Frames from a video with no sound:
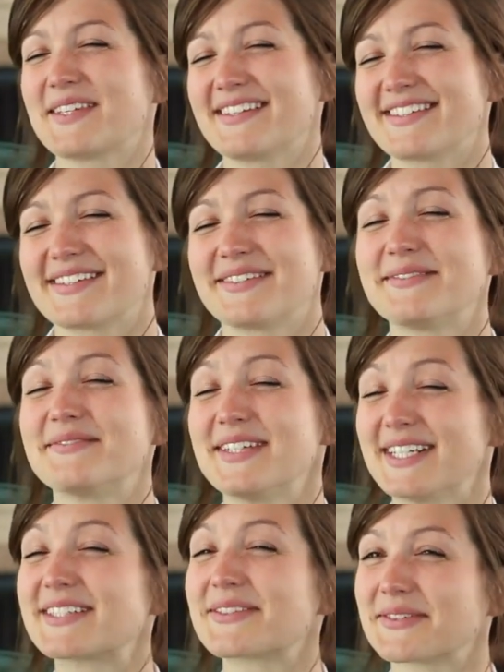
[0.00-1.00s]
So
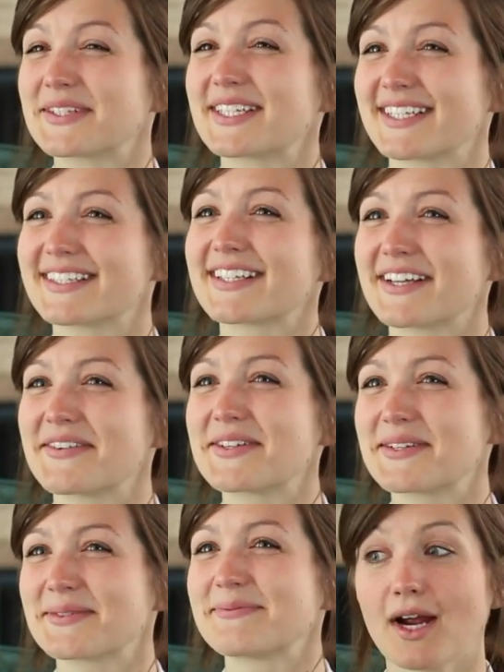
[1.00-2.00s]
it's a really good
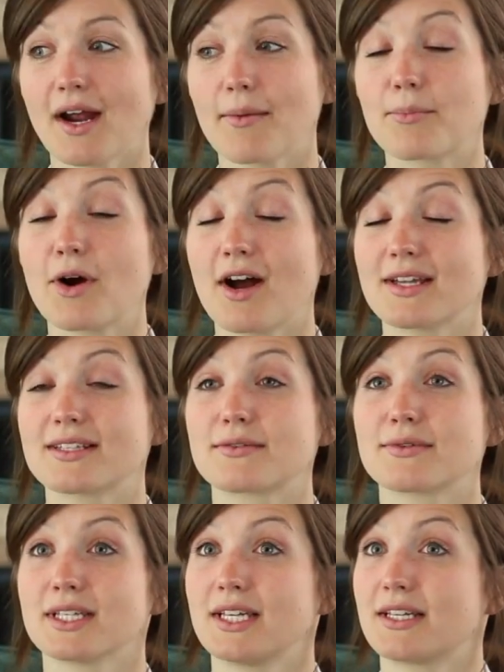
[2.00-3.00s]
language. Prague is a really